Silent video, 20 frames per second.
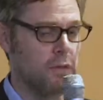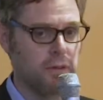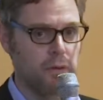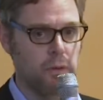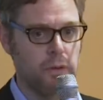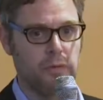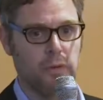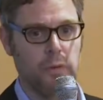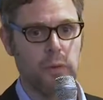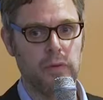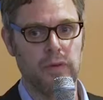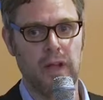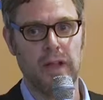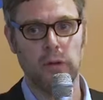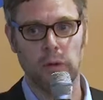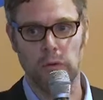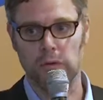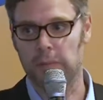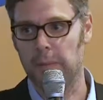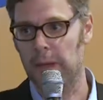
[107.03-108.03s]
So we've
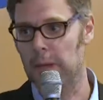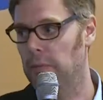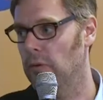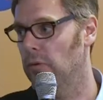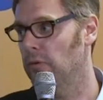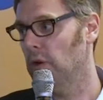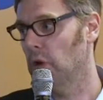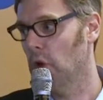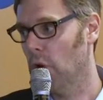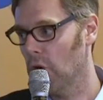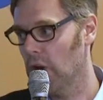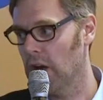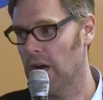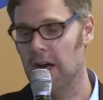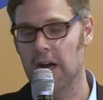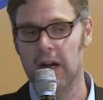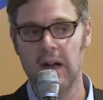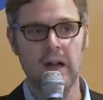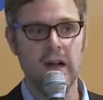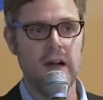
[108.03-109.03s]
held on to people for longer